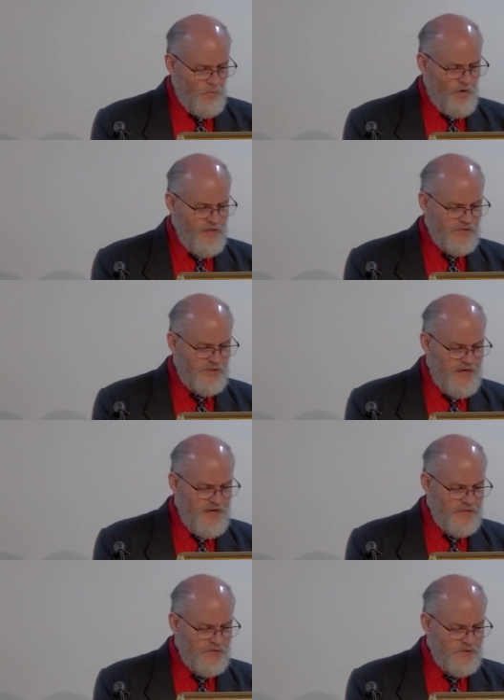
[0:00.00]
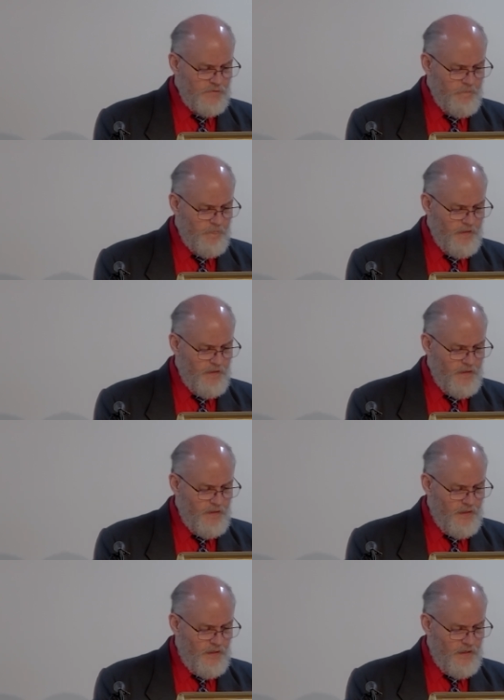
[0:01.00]
where it says
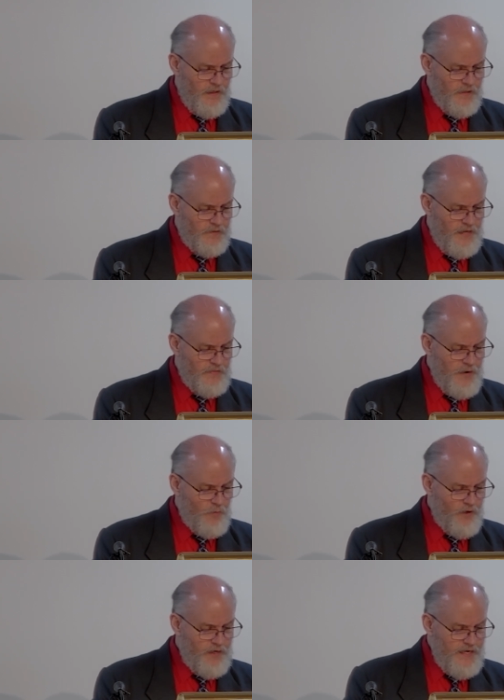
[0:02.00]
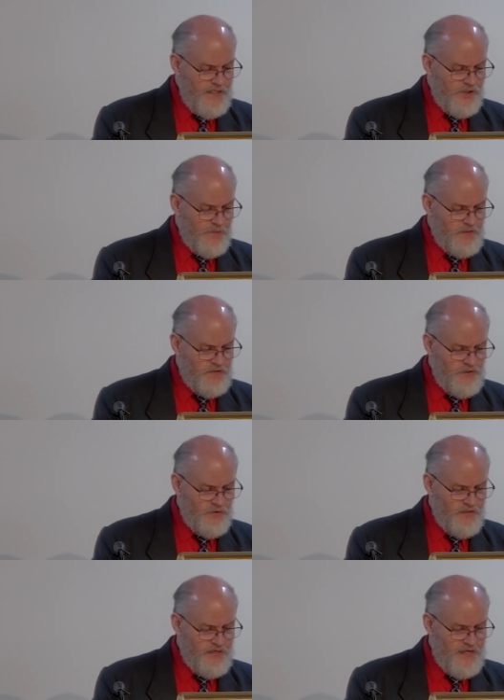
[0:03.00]
uh, that they were in Egypt
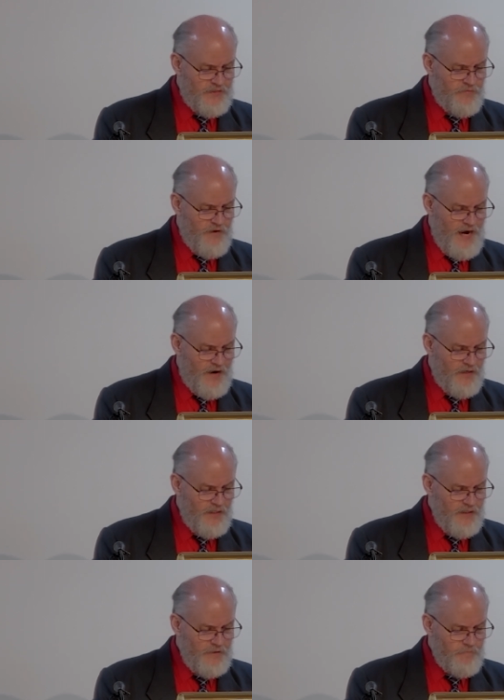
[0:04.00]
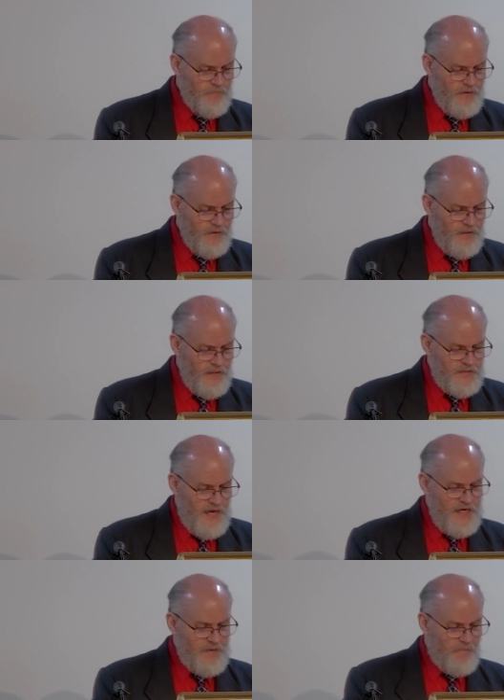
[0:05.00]
until the death of Herod
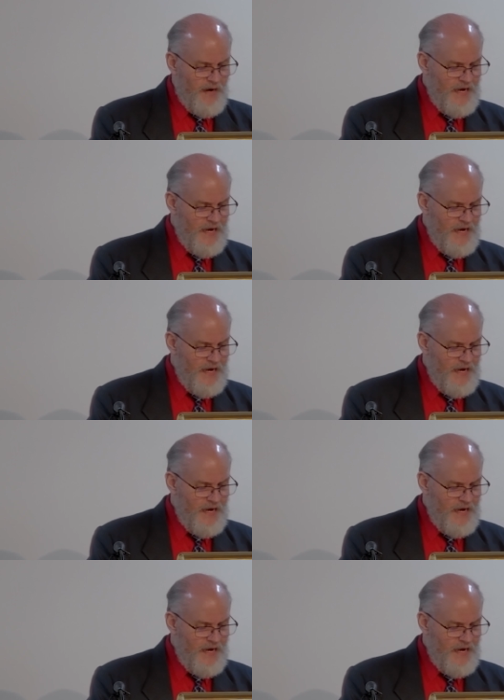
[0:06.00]
that it